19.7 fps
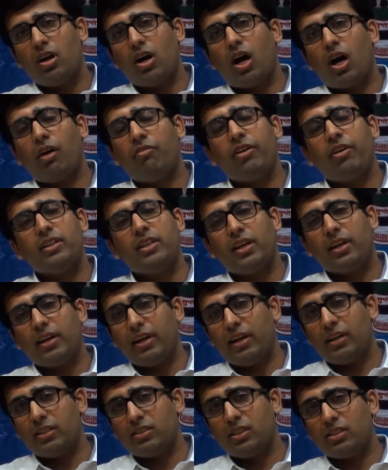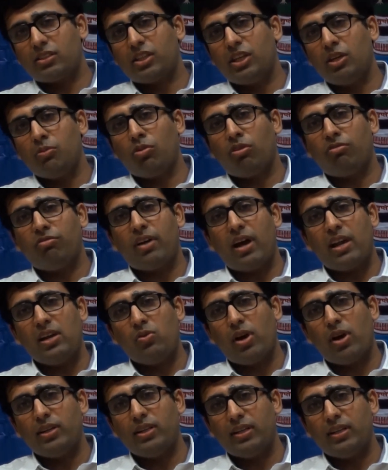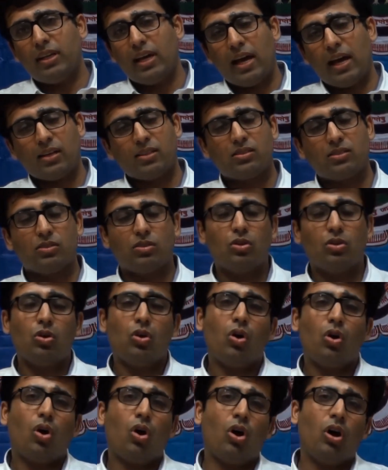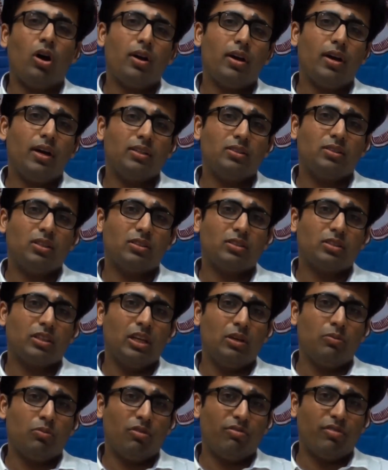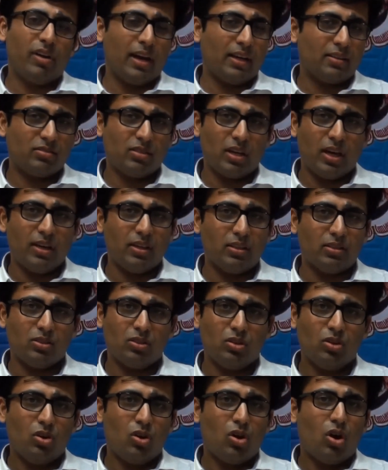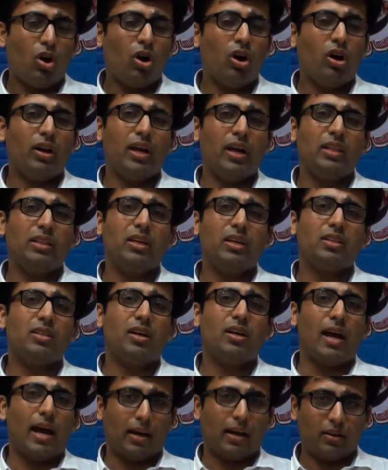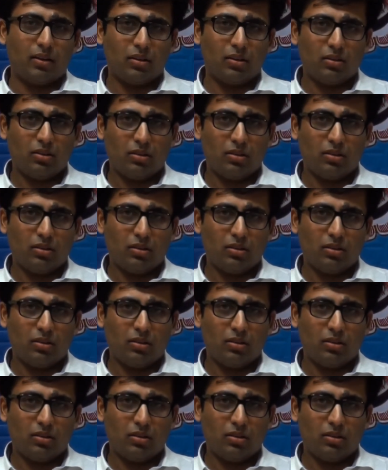whether it's the scheme of value added tax or it's the scheme of excise or any other act.